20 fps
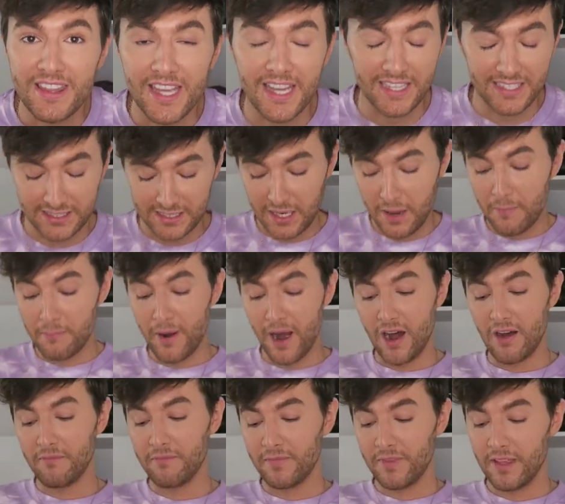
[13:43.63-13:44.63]
things,
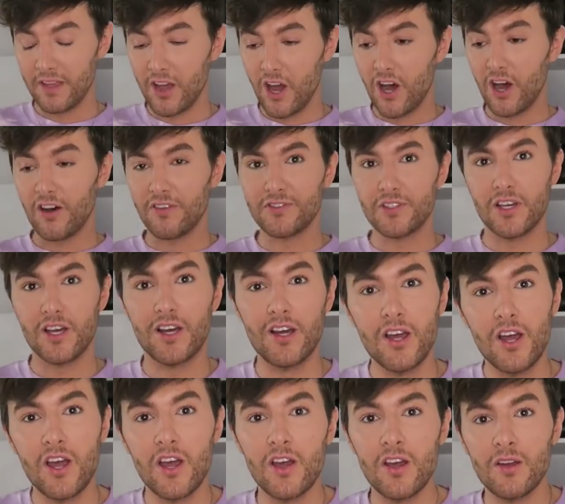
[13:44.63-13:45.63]
but after